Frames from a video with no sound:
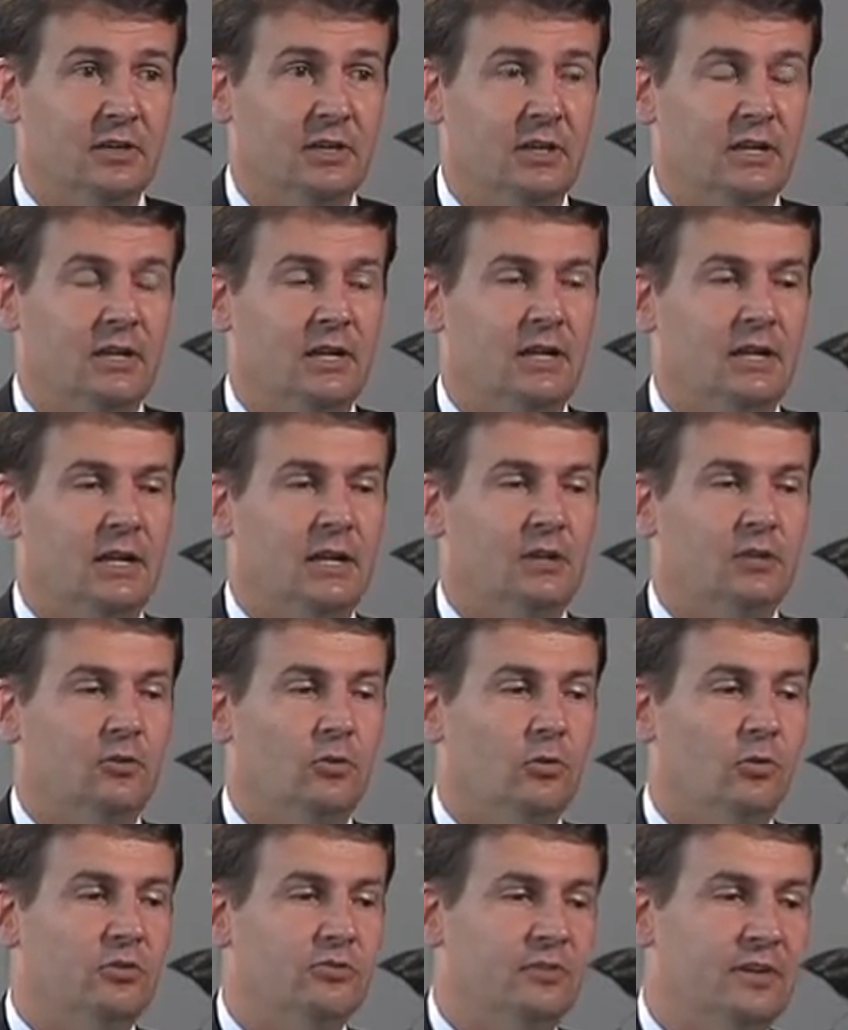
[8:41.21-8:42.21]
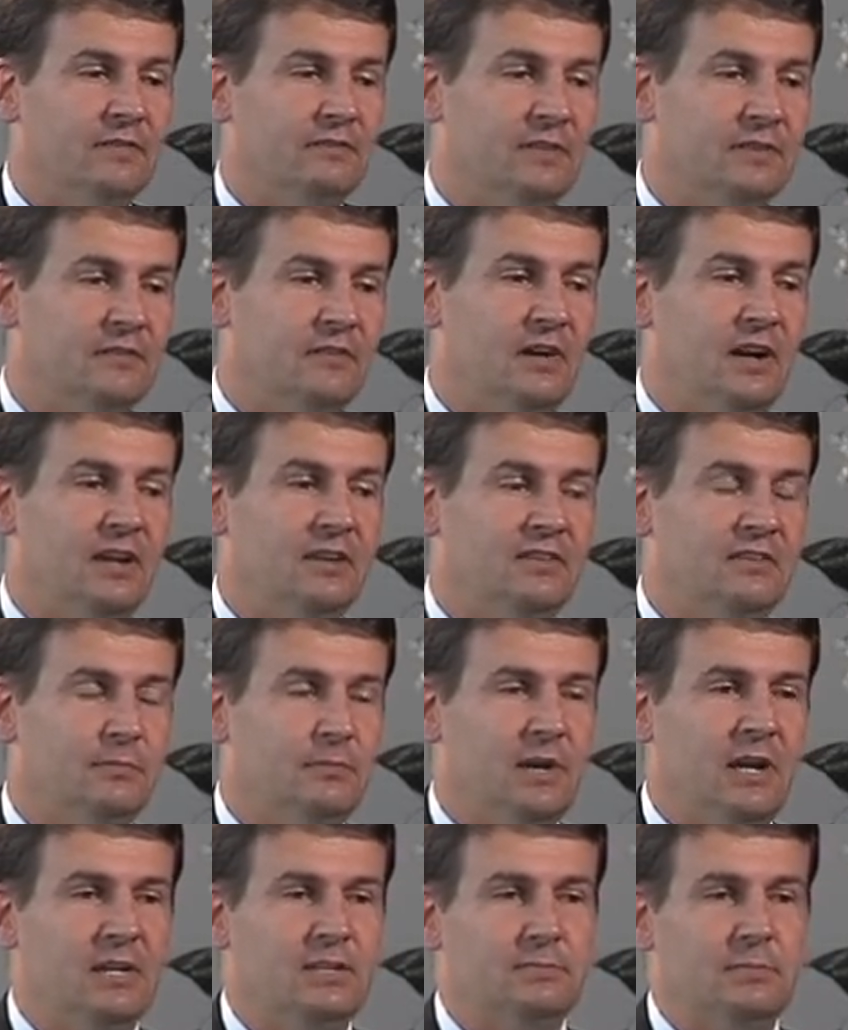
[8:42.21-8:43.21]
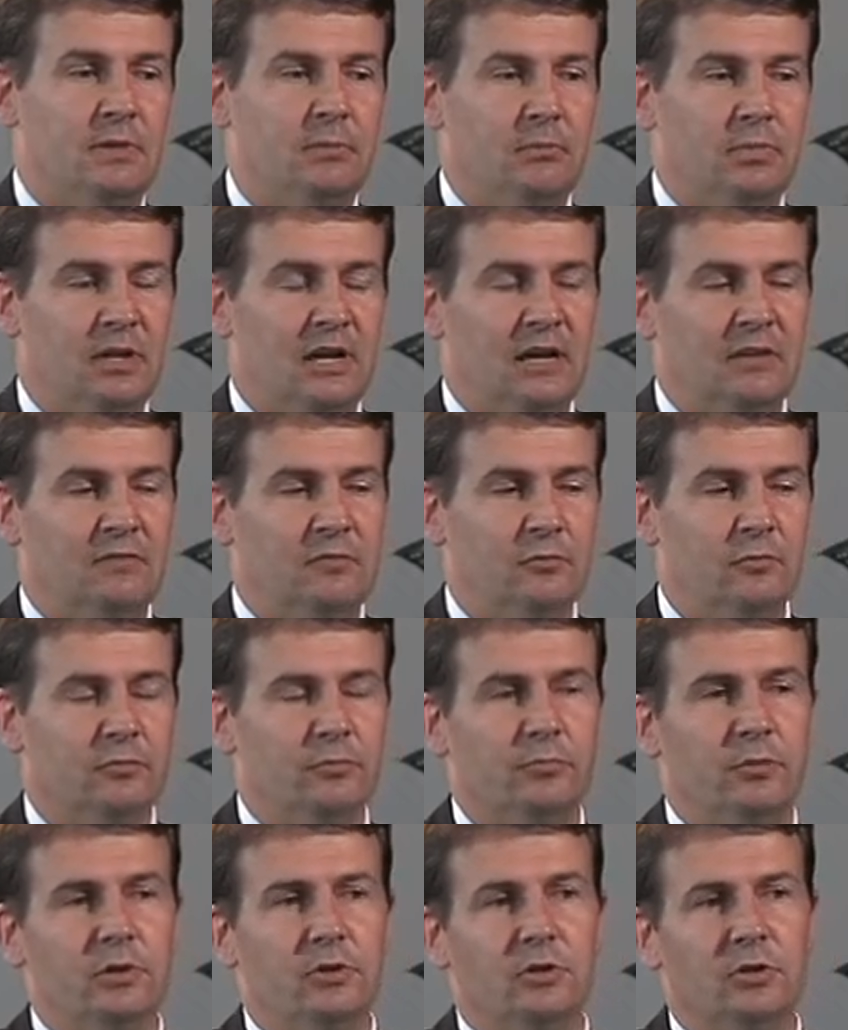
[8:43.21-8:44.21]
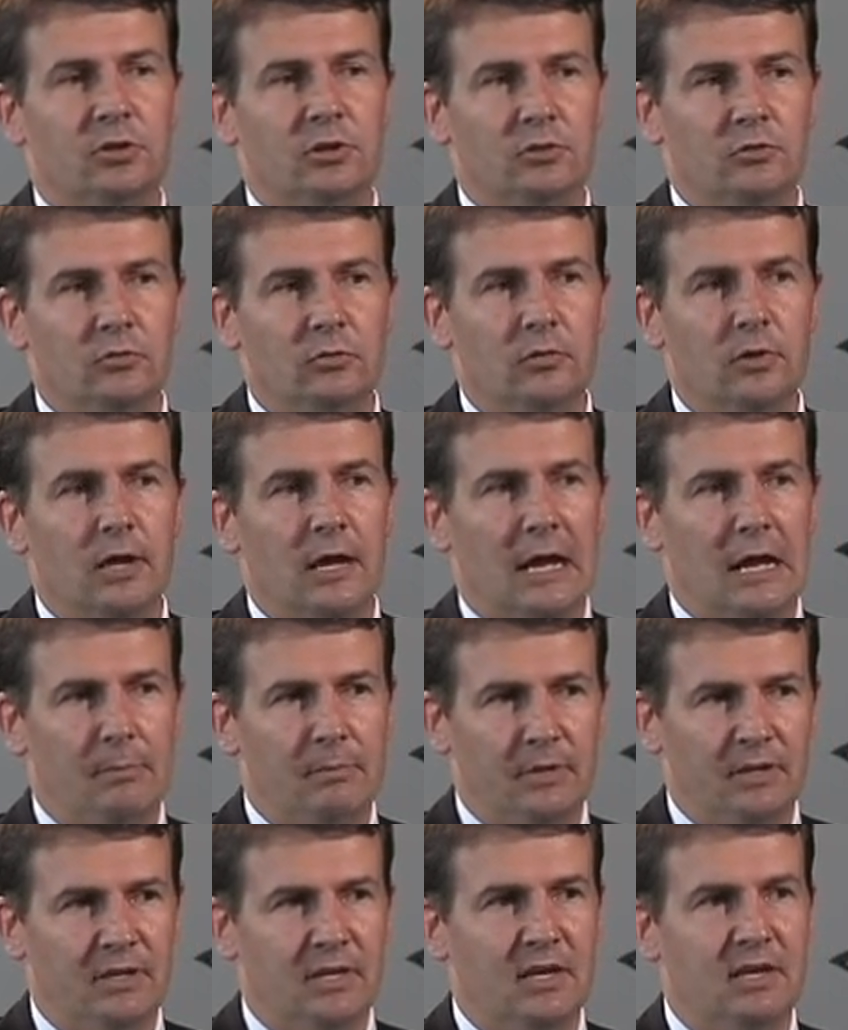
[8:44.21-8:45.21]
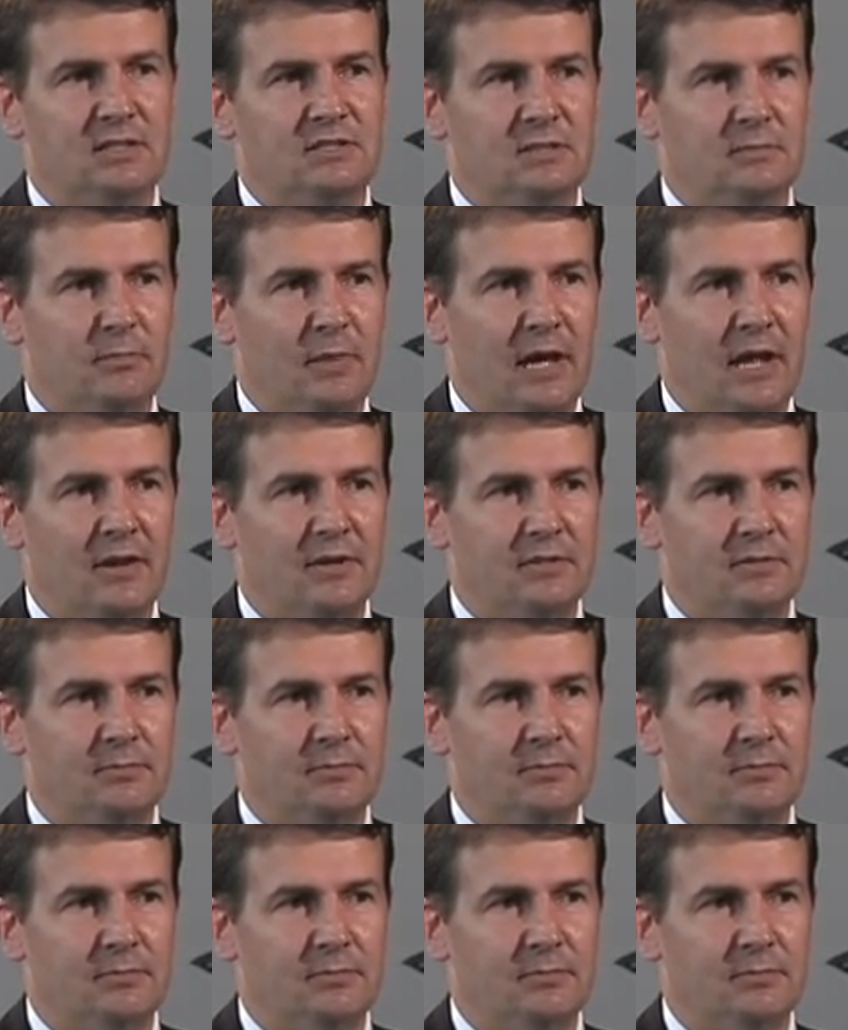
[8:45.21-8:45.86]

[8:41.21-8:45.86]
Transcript: You also have device management platforms where you can do application management